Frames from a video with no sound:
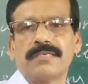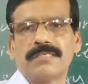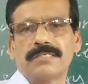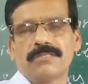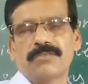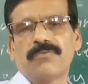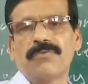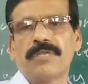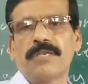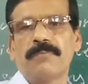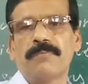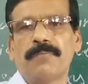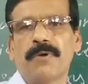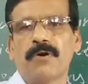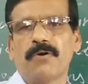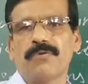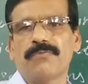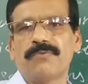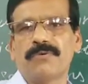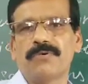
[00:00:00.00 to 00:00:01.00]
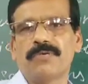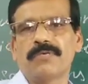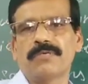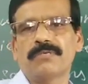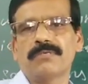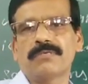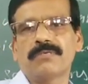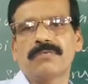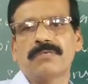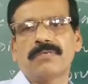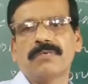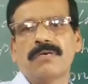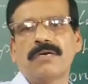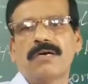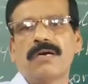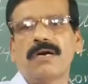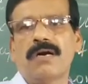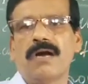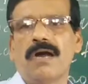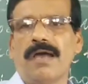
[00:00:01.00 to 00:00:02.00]
is very
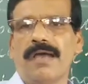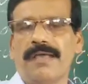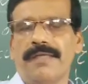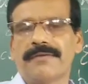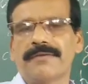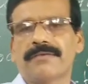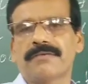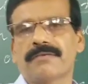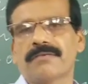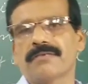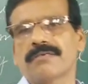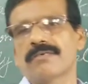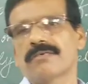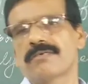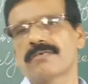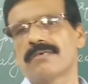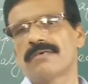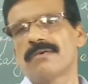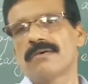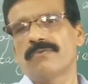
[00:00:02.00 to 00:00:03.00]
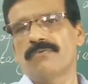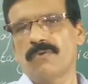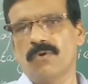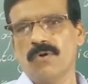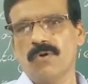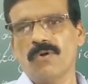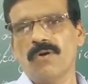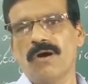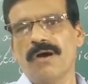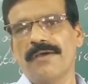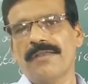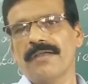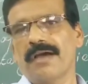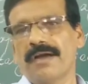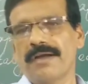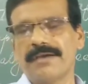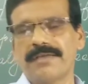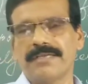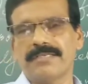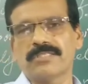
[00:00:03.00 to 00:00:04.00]
powerful and follow
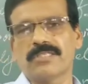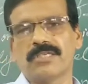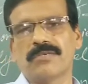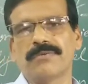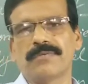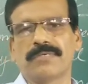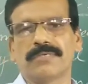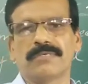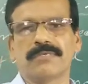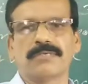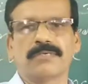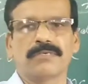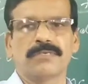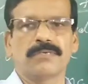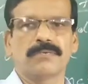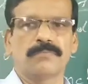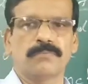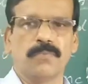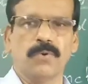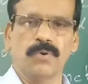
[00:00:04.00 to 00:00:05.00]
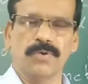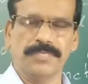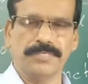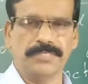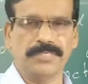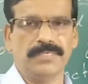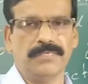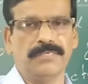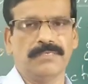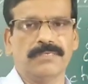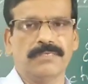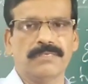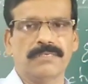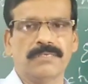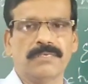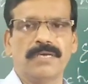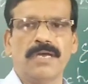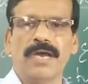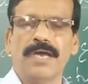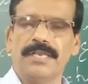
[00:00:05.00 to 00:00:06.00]
an aggressive policy.
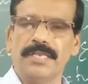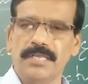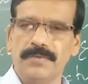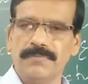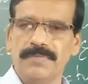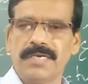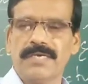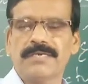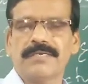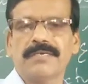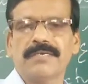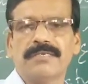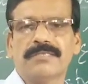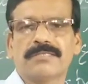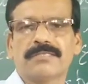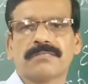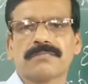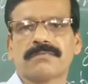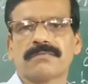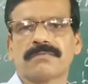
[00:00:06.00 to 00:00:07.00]
And if the countries,